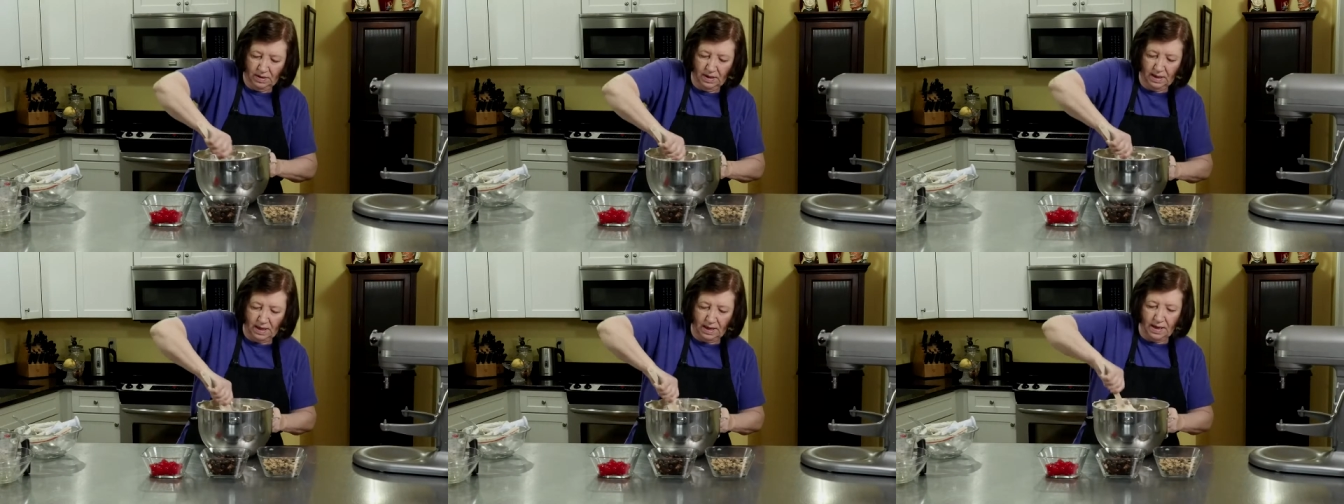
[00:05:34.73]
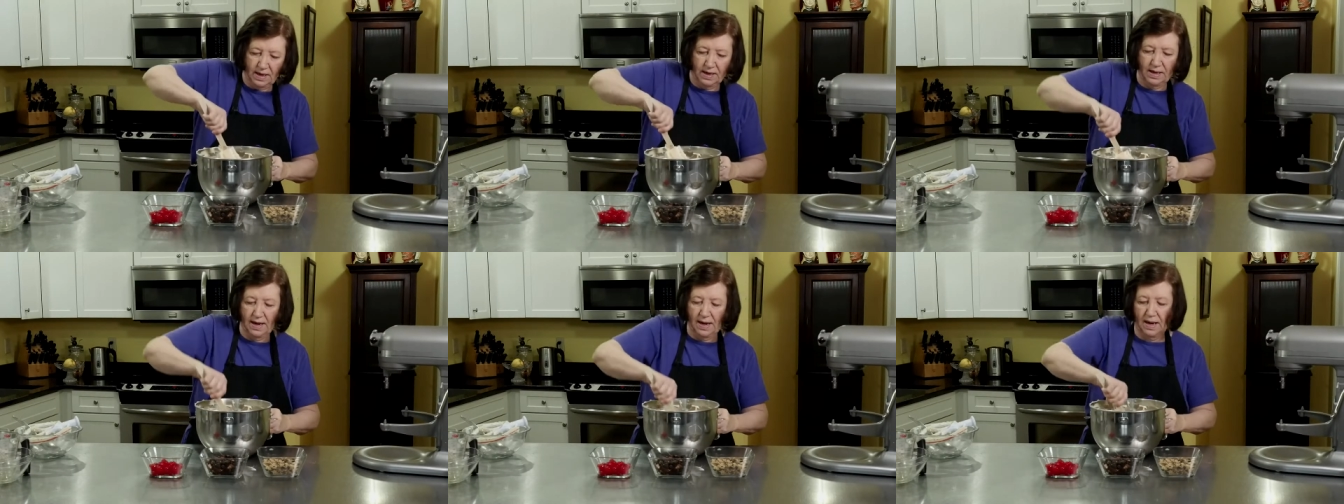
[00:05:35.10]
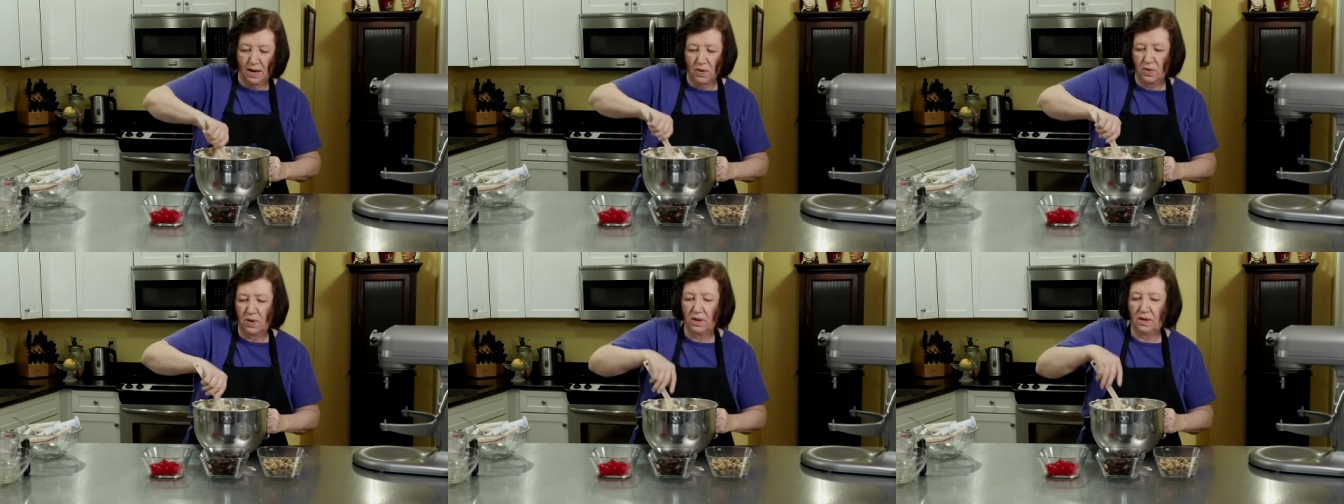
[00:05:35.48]
Okay, and
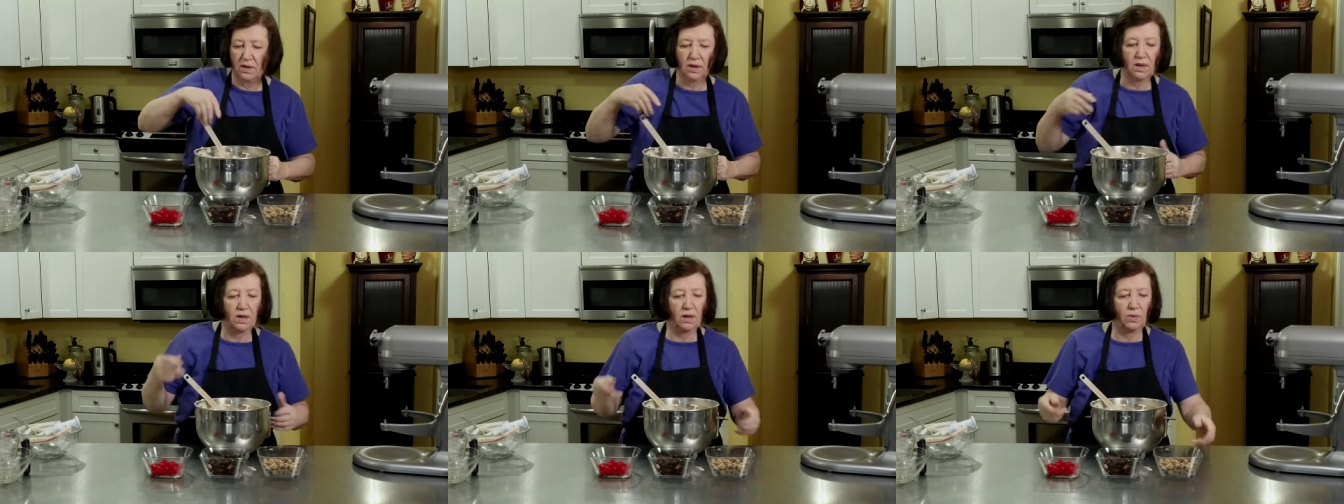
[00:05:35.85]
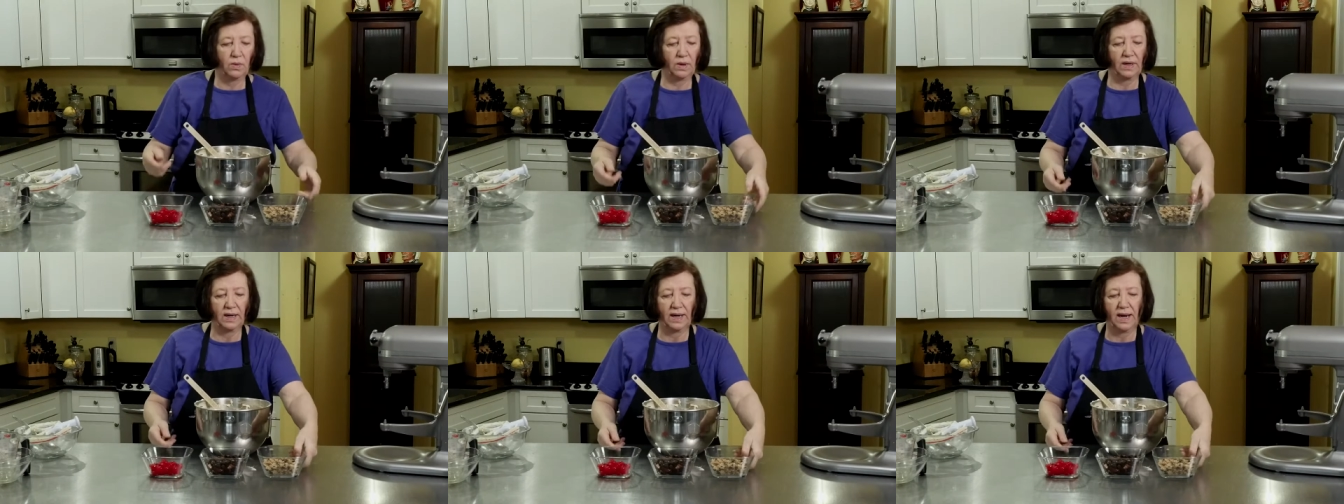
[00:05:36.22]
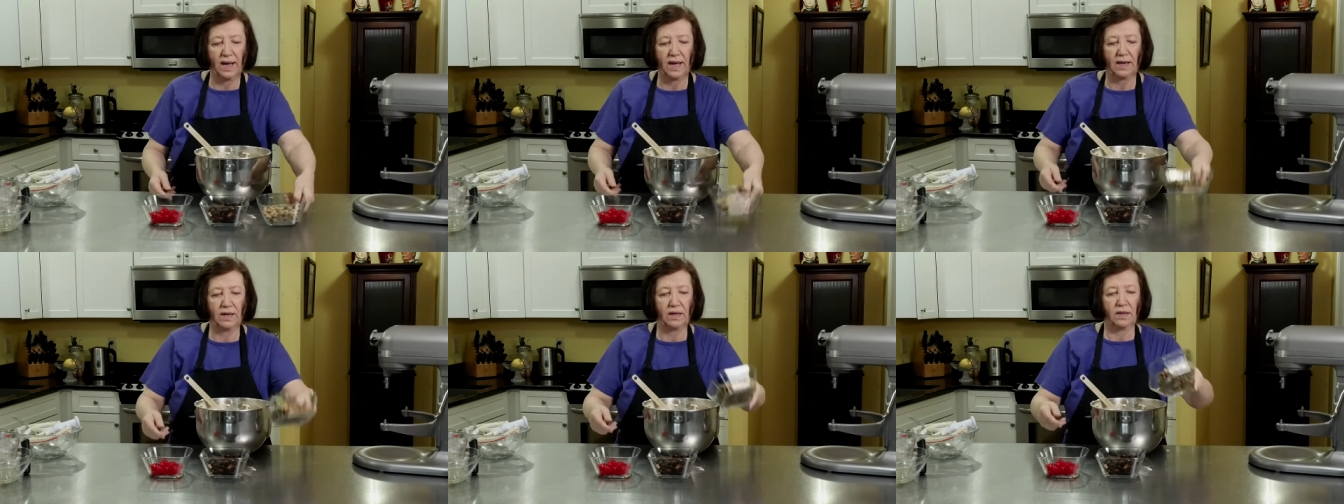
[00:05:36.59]
now we're gonna
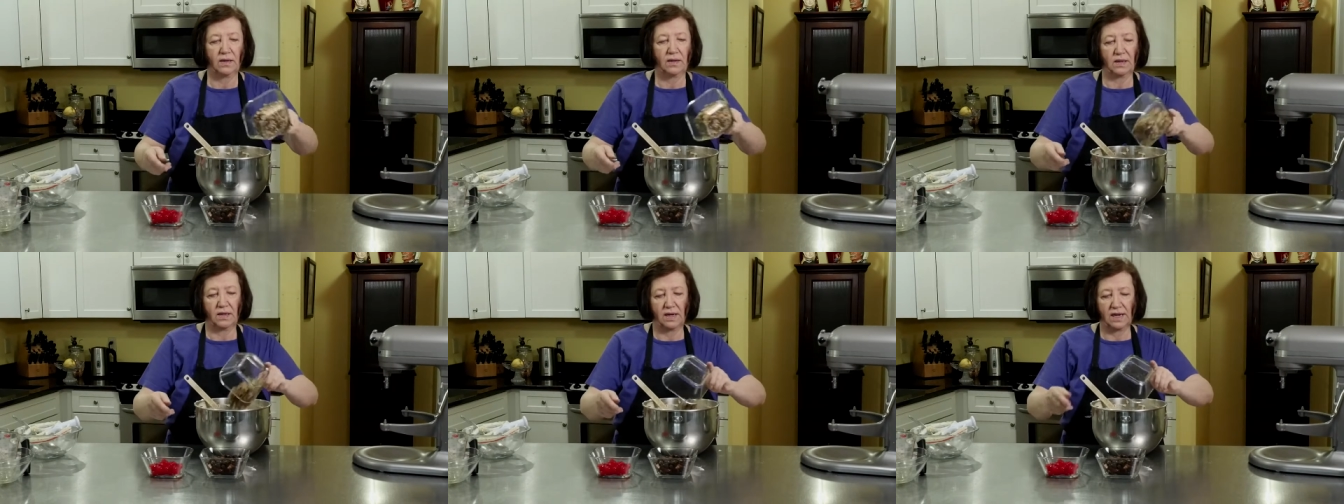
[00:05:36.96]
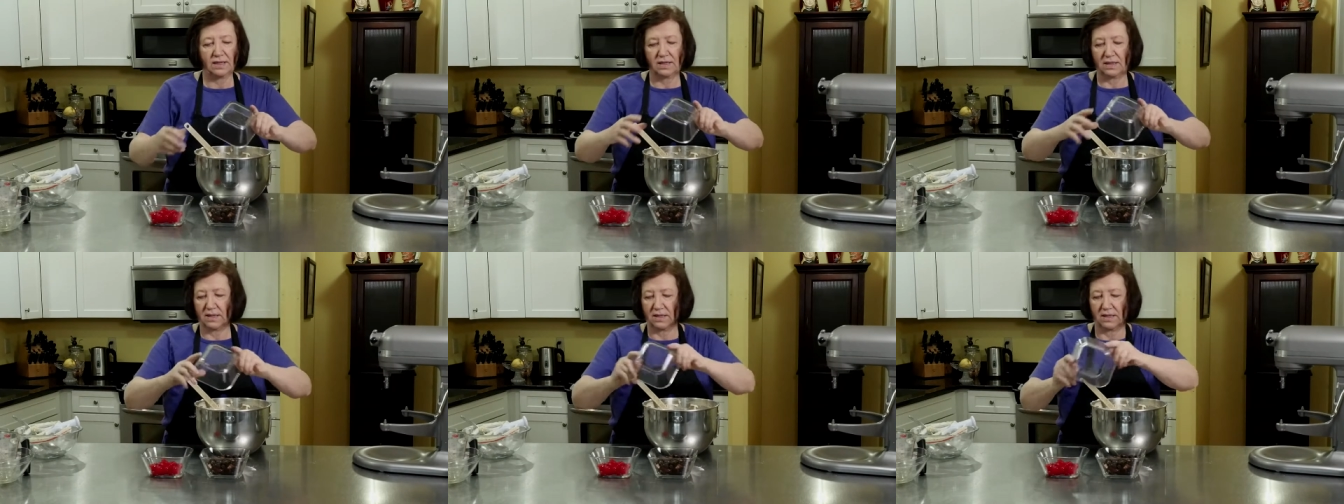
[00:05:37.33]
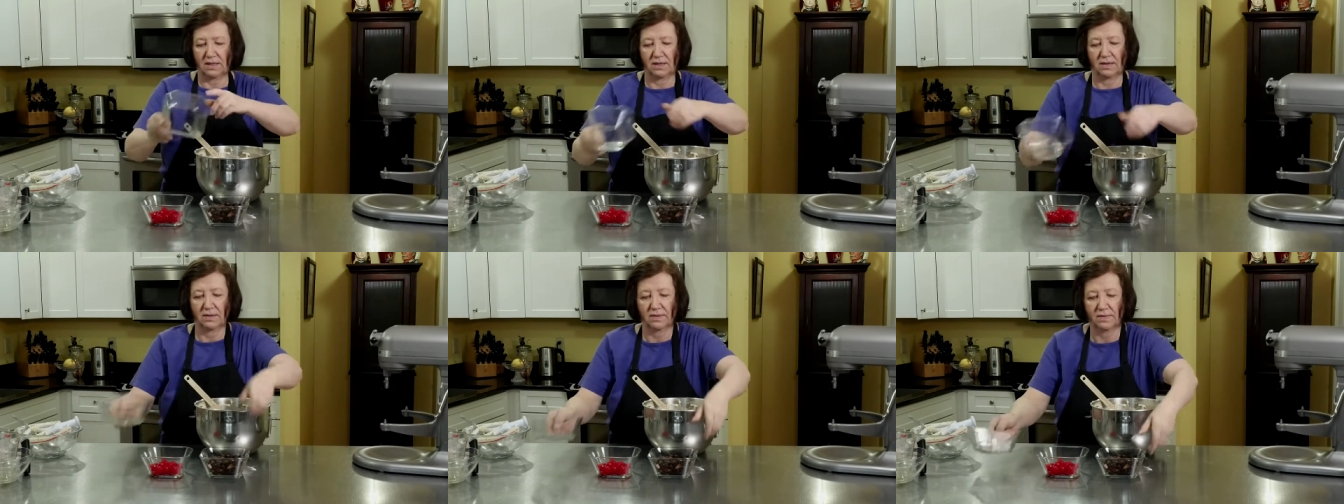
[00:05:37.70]
add in the
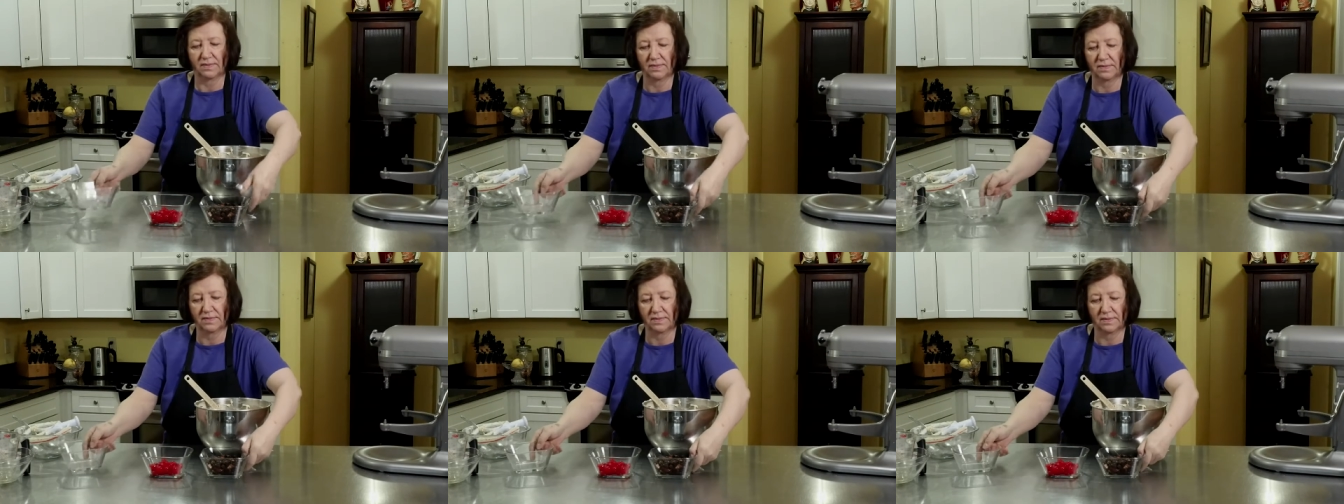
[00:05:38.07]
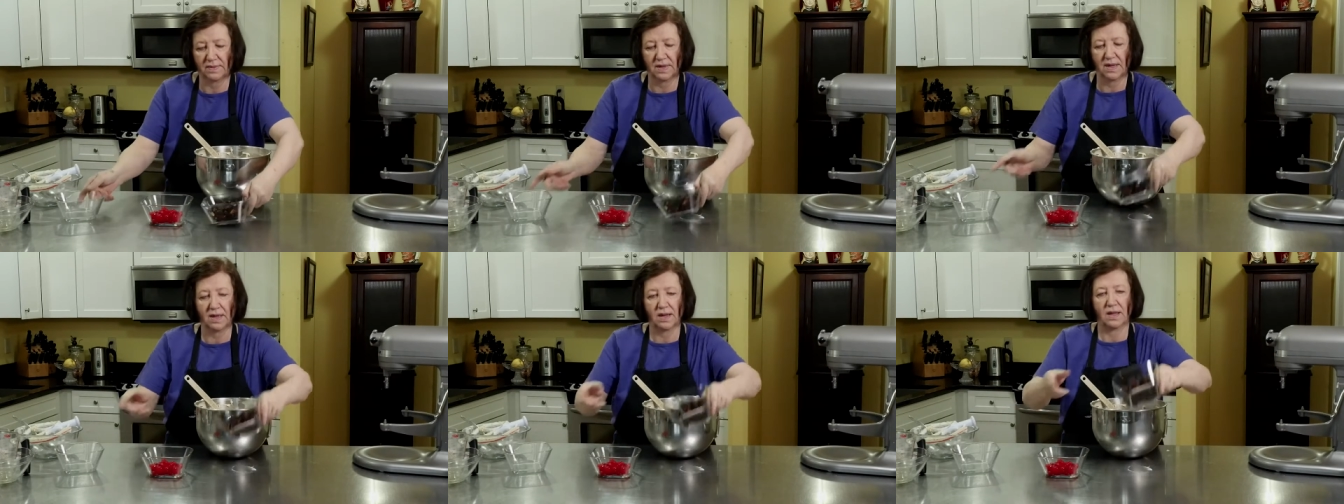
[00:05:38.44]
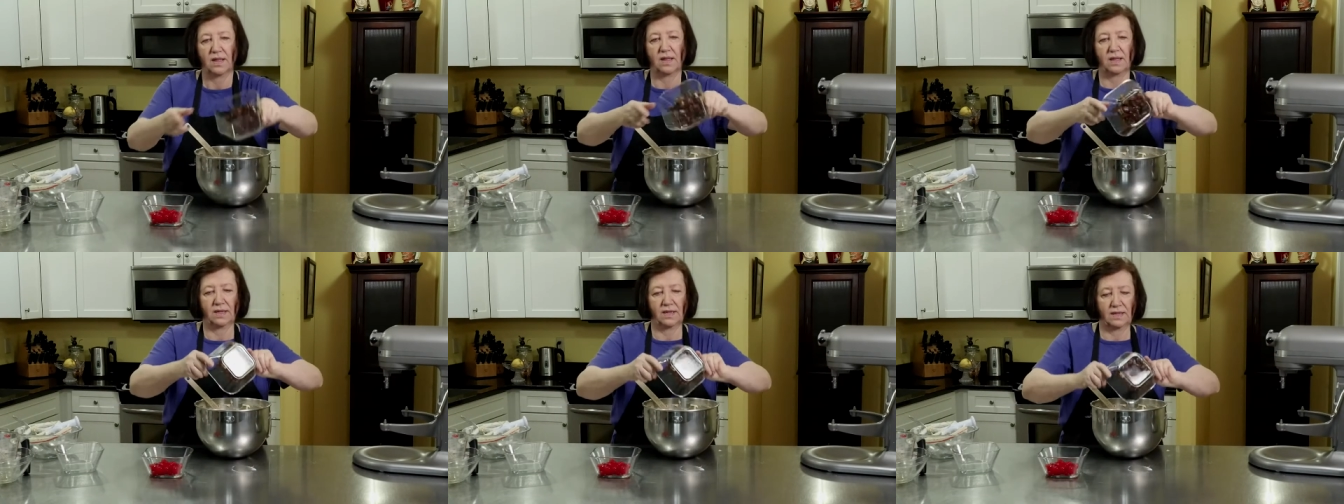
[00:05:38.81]
nuts,
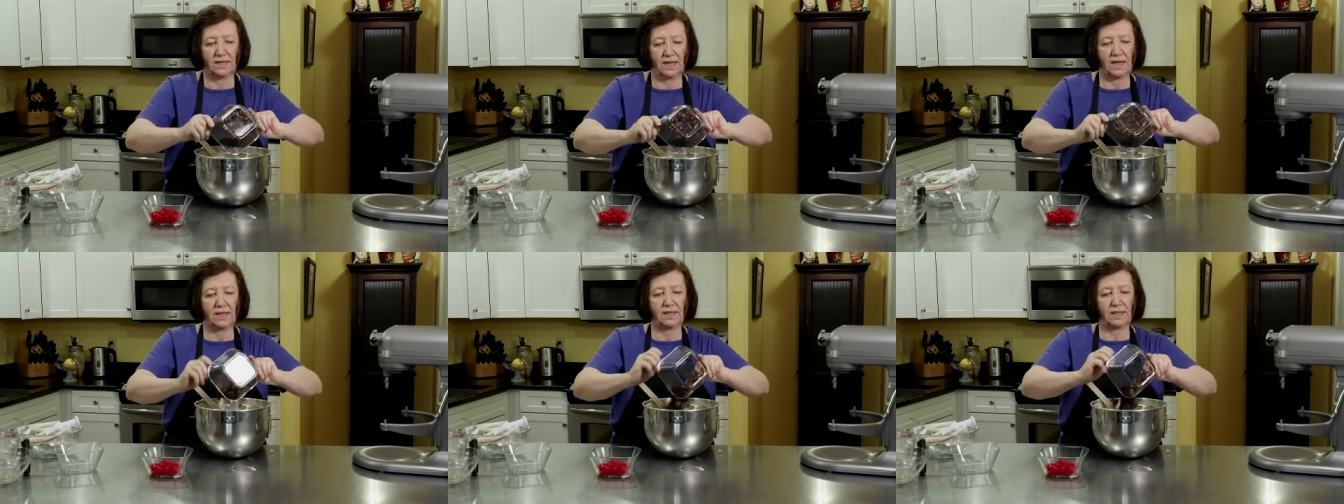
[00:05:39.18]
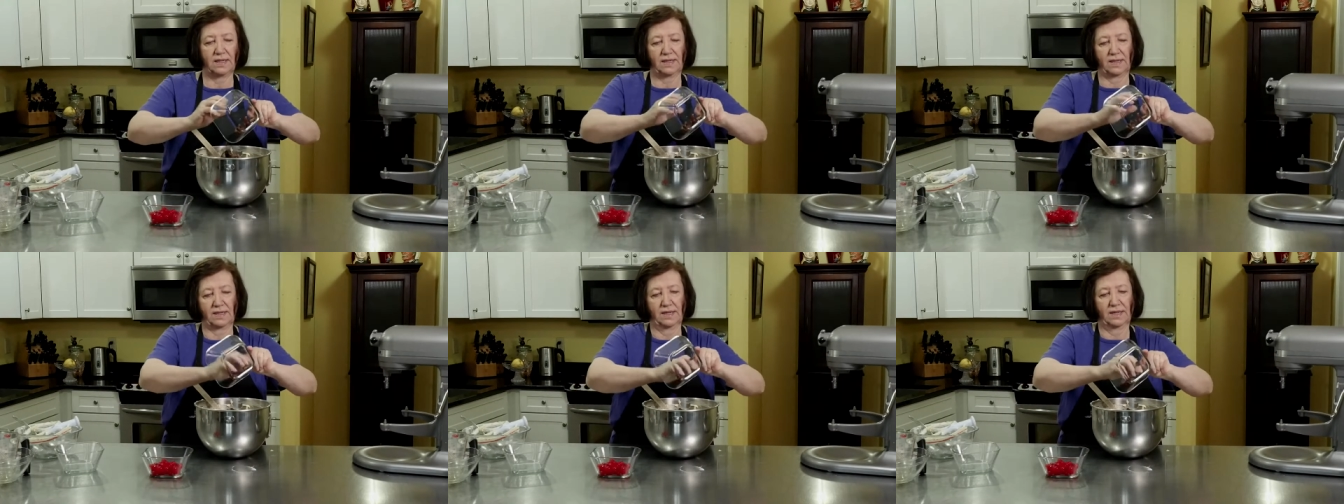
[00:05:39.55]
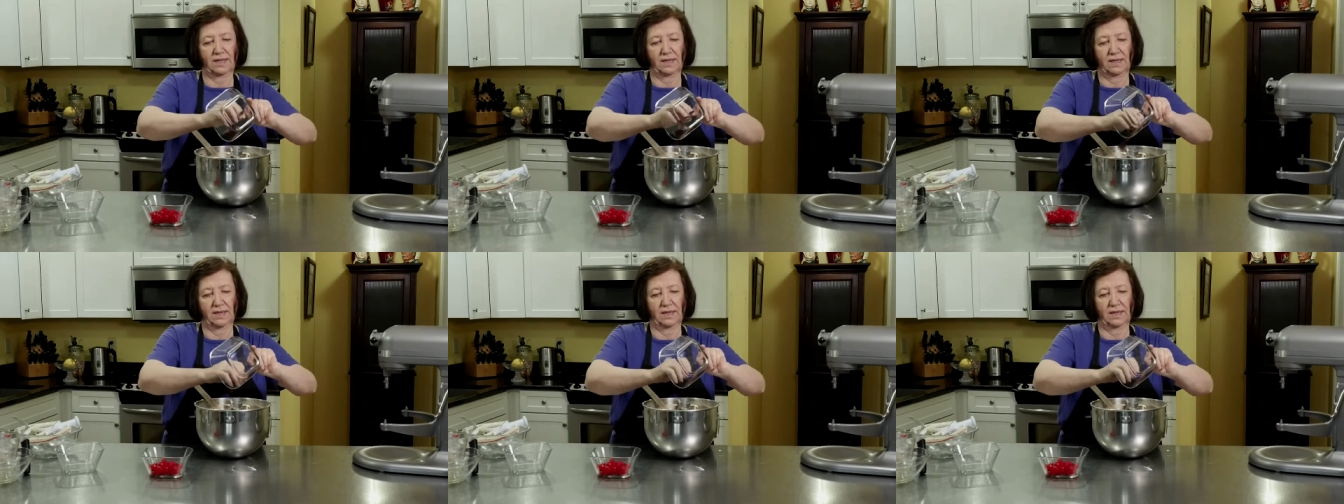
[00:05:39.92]
the dates,